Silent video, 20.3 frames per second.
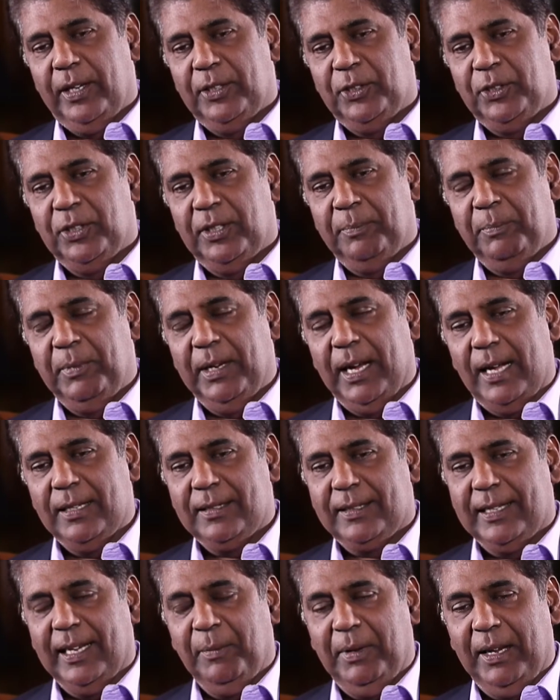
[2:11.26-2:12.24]
you shouldn't be
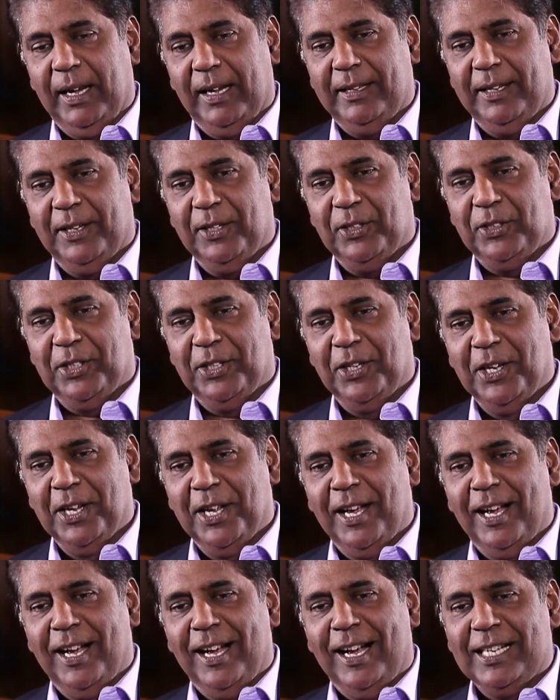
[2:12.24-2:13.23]
asking me. I think you should
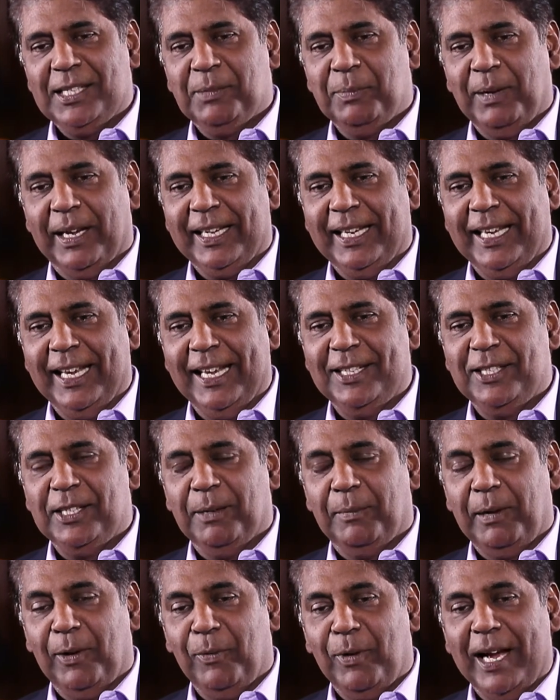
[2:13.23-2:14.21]
ask my kids or
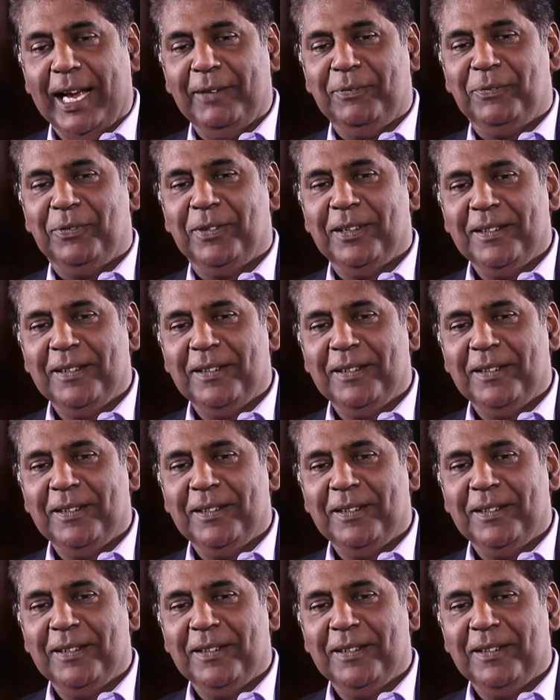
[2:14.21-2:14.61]
my wife